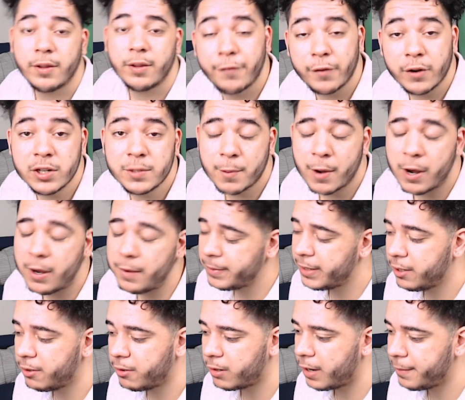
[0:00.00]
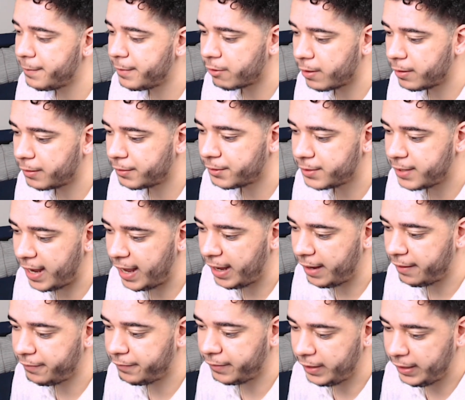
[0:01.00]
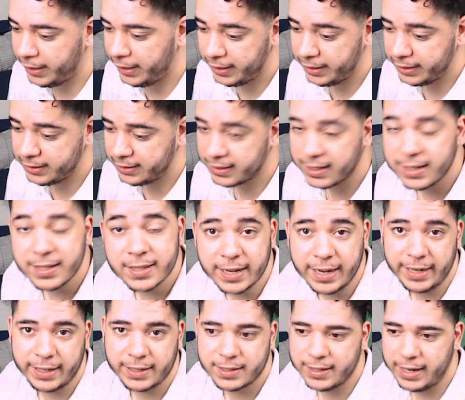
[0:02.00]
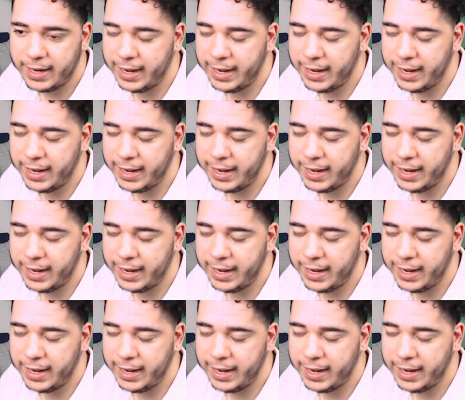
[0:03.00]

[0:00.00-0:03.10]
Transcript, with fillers: first problem Hinokami Chronicles have is disconnects,